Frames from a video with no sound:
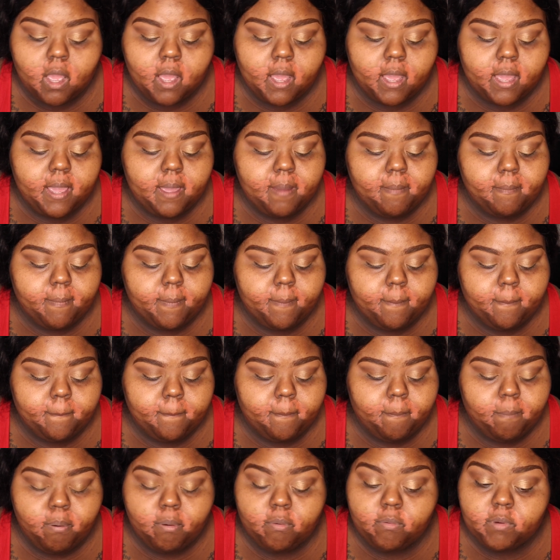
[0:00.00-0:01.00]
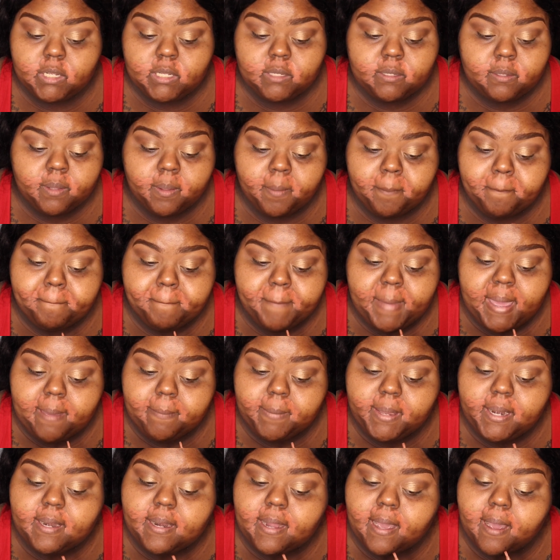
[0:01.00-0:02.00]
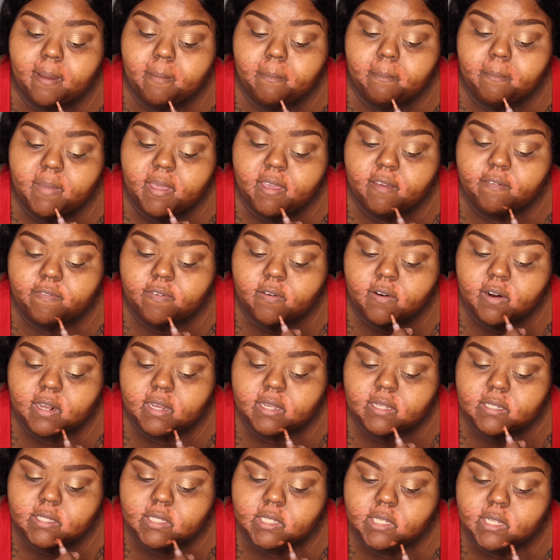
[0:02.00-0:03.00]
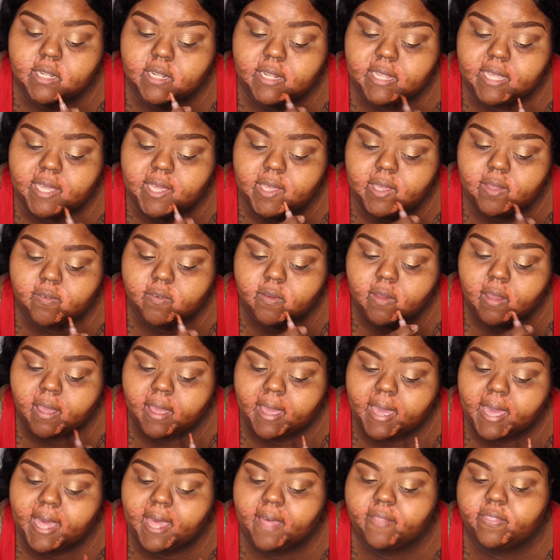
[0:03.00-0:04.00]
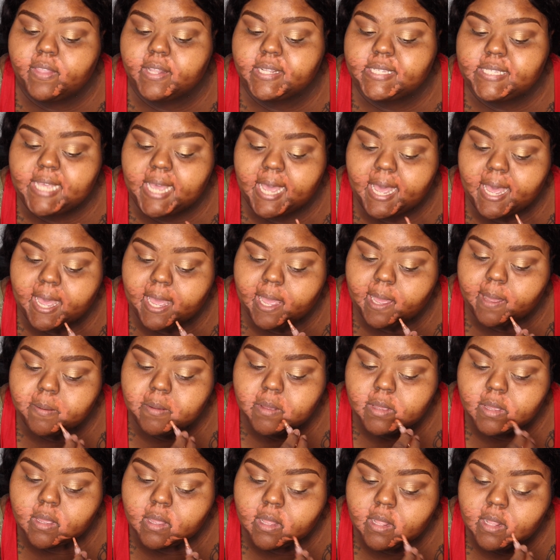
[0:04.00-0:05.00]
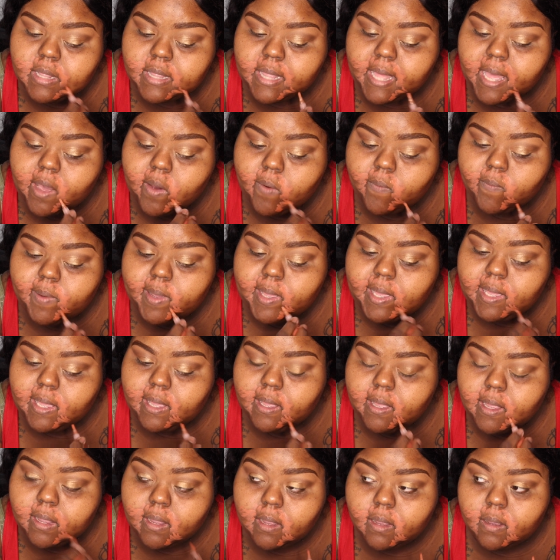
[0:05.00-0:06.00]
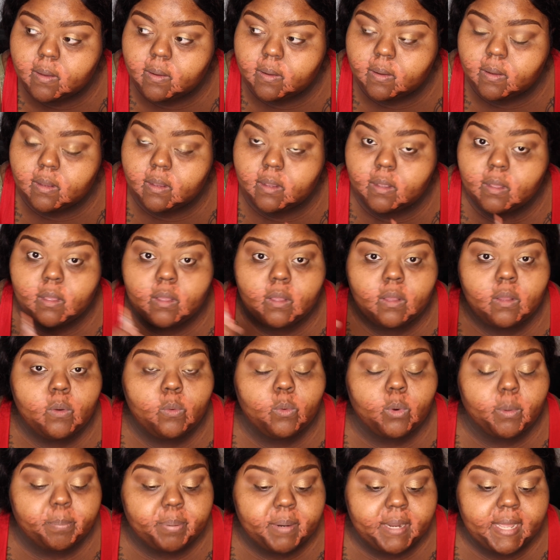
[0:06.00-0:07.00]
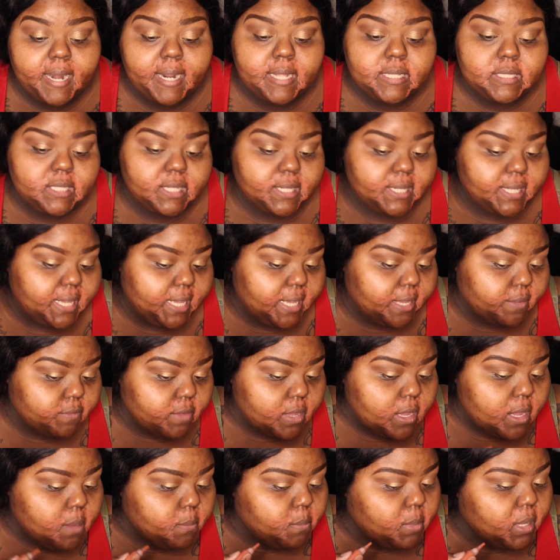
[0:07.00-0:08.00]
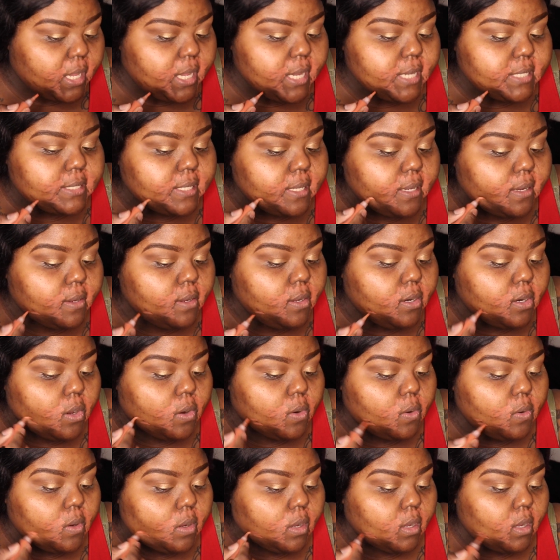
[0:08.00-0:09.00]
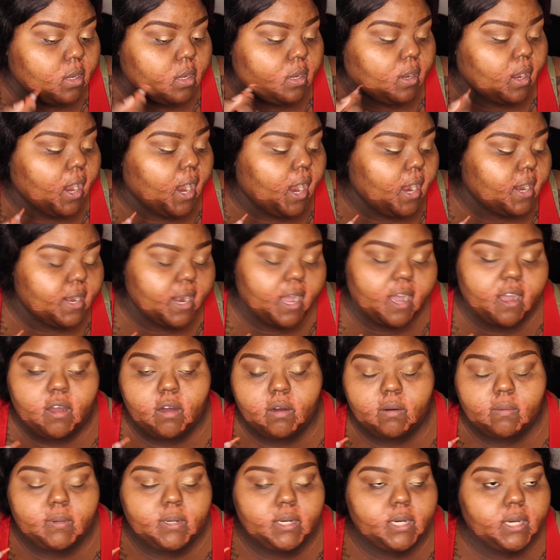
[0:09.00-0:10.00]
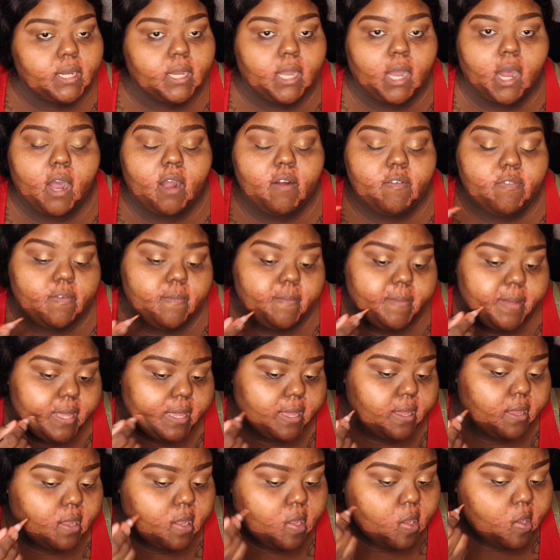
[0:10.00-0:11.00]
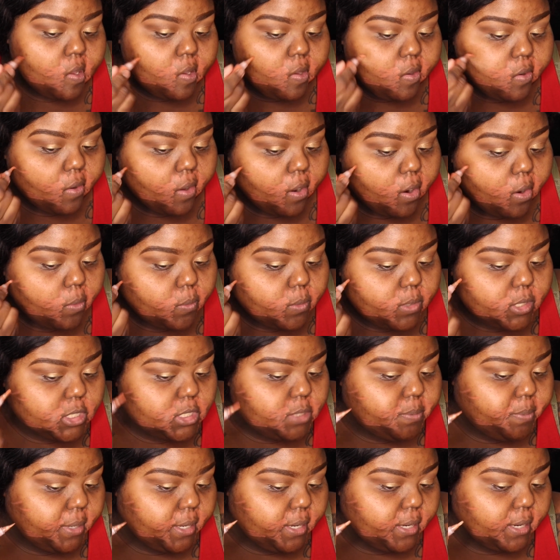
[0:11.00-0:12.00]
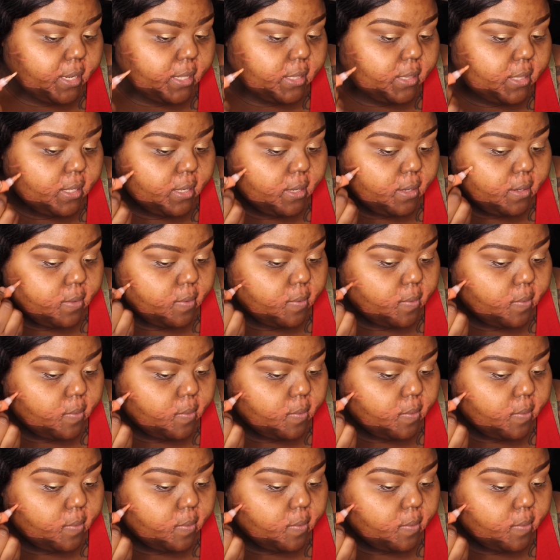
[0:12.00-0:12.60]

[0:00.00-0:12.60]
It was maybe not meant for us to leave at the time that we were planning to leave, because, you know, God, knock on wood, God forbid, you know, I don't want to speak nothing